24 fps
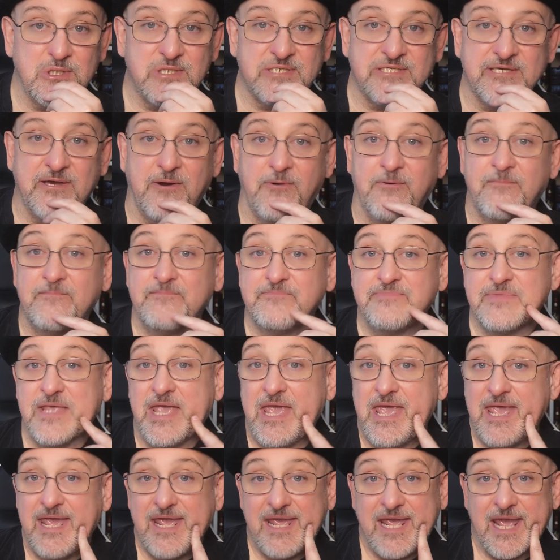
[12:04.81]
So
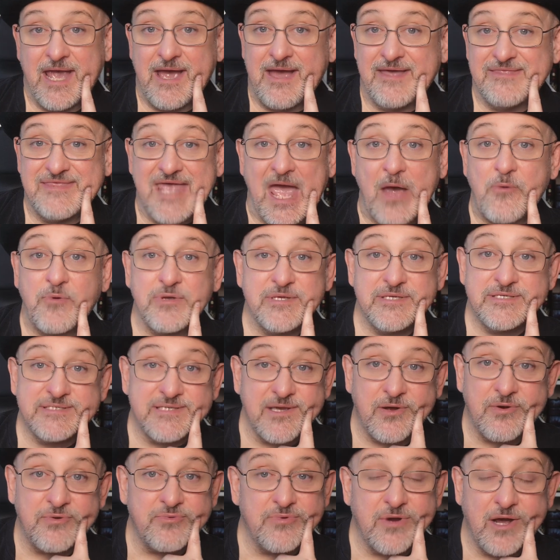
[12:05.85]
that was
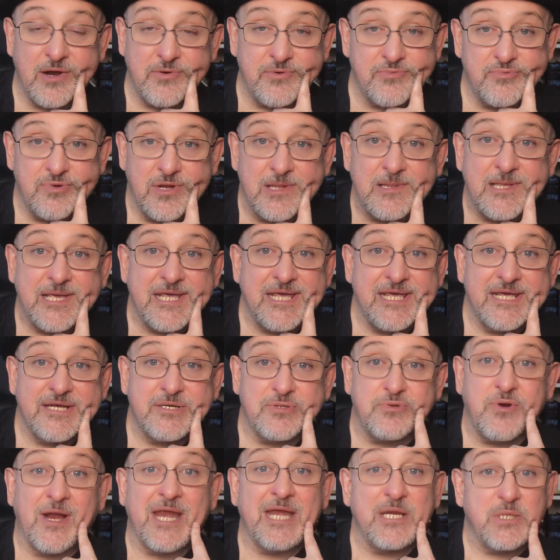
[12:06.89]
a really
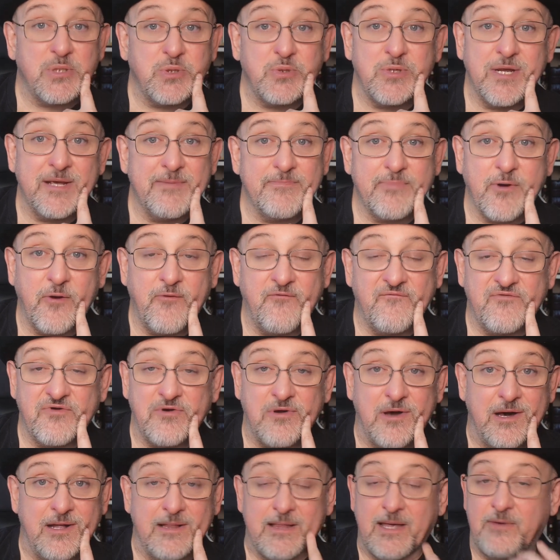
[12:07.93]
great trip
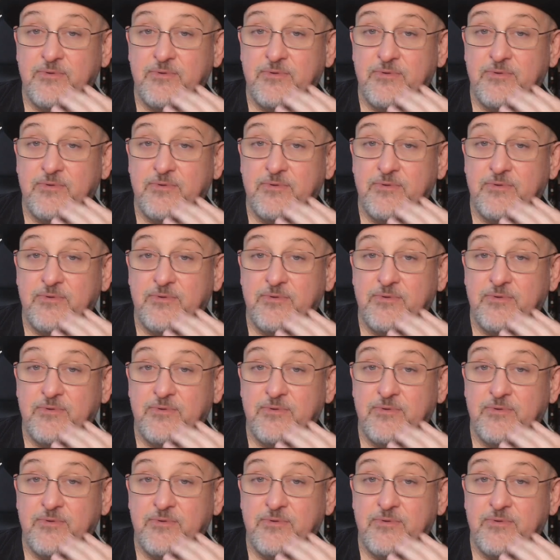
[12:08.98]
overall.